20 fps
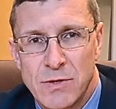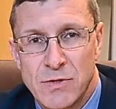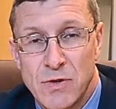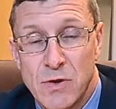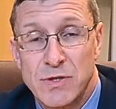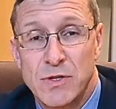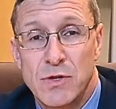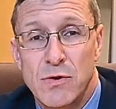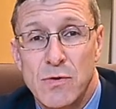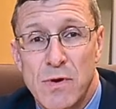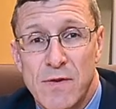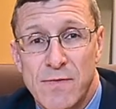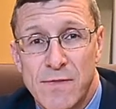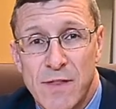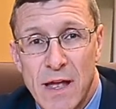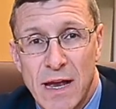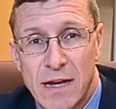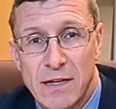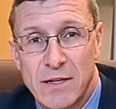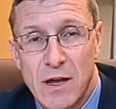So as you
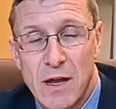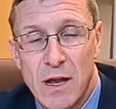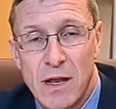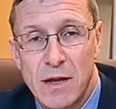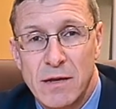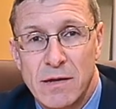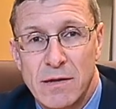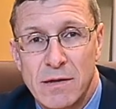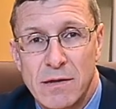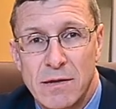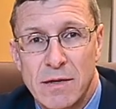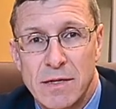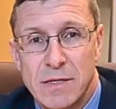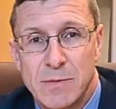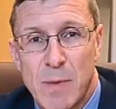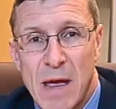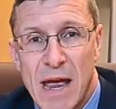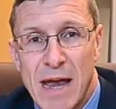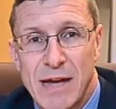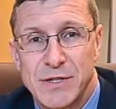reflect on
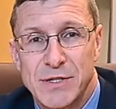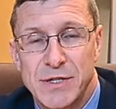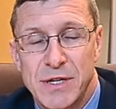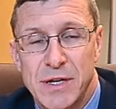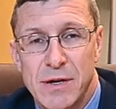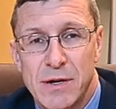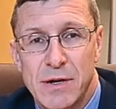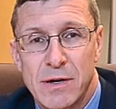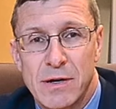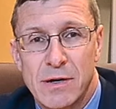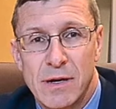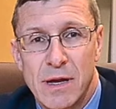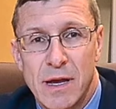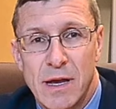this past year